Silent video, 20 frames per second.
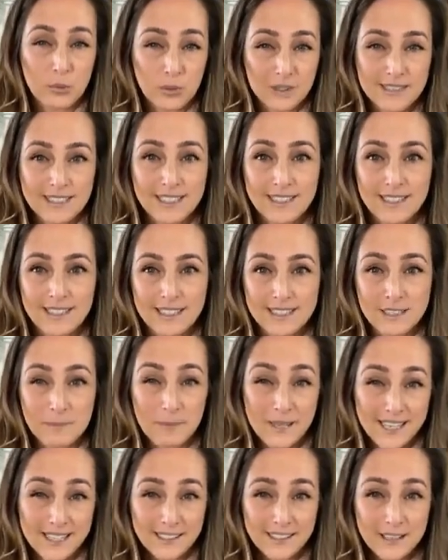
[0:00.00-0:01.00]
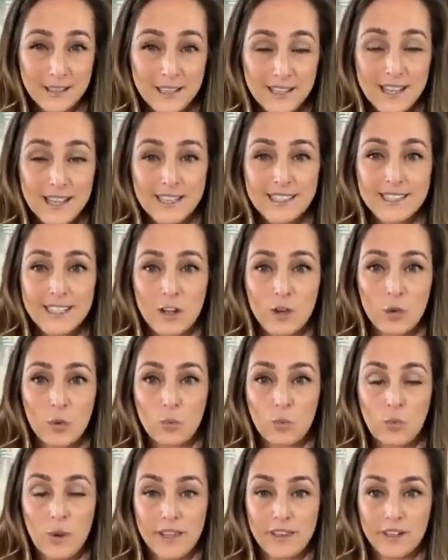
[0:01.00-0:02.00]
Porcine is pig.
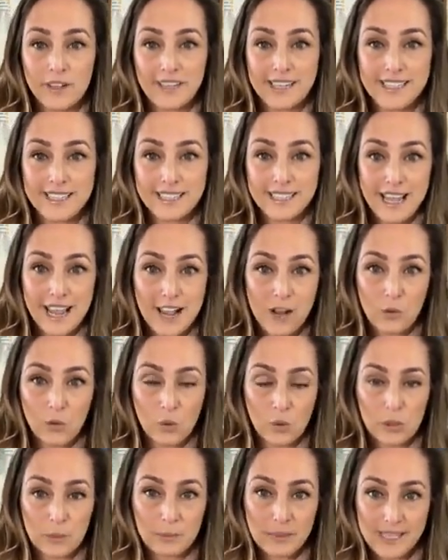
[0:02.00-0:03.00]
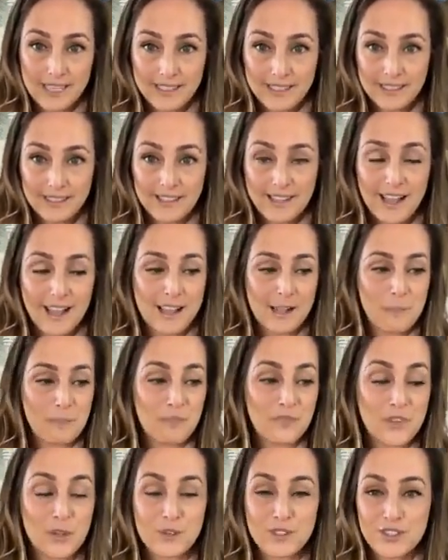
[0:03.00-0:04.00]
So whether it's cow or pig,
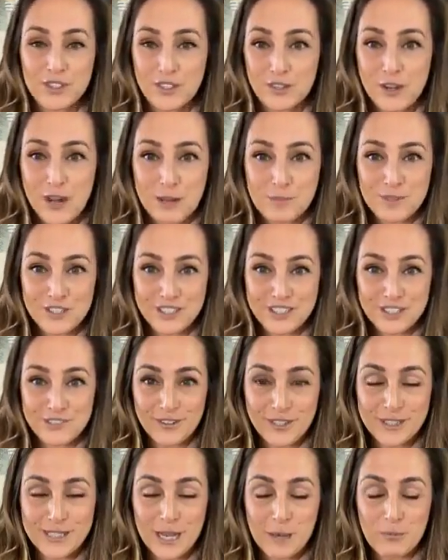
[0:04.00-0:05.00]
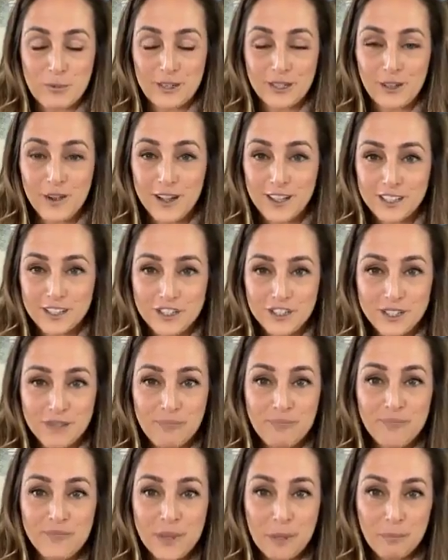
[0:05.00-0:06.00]
those are your options for type 1
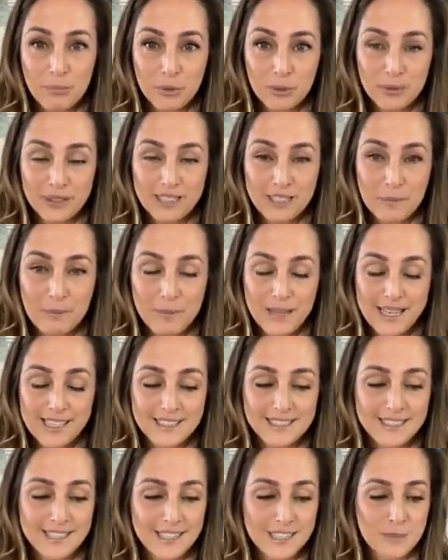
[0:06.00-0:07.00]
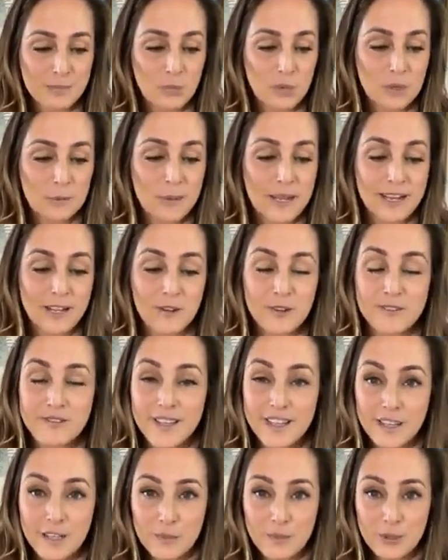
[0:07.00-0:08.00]
collagen. Marine-based is more
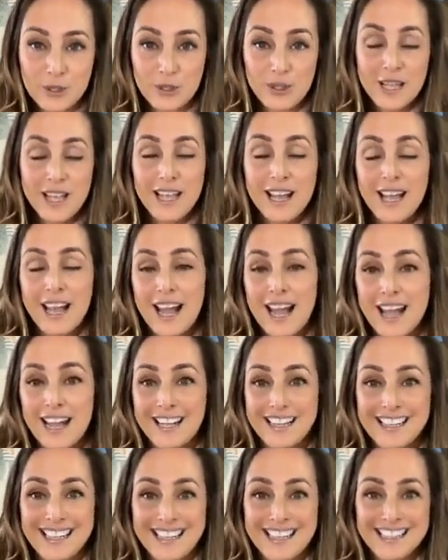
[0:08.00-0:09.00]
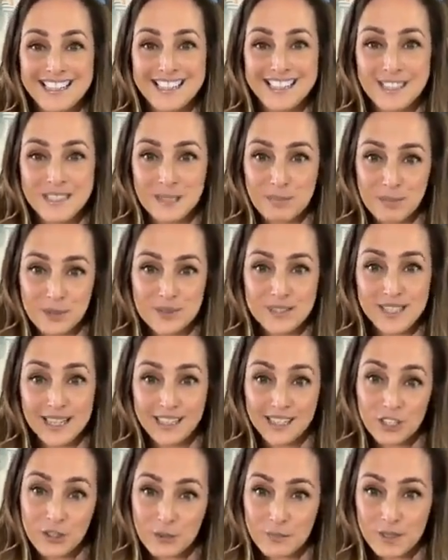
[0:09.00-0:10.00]
bioavailable, and it's the most
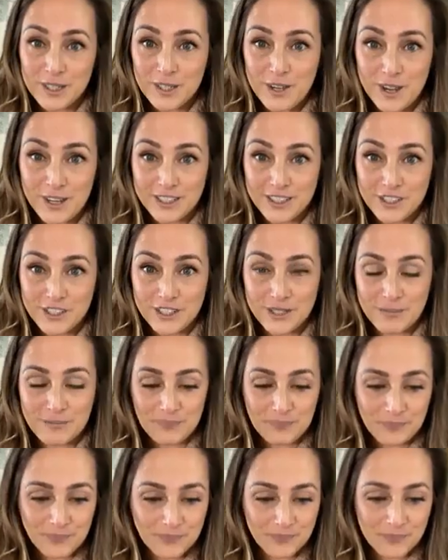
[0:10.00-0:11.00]
like human collagen.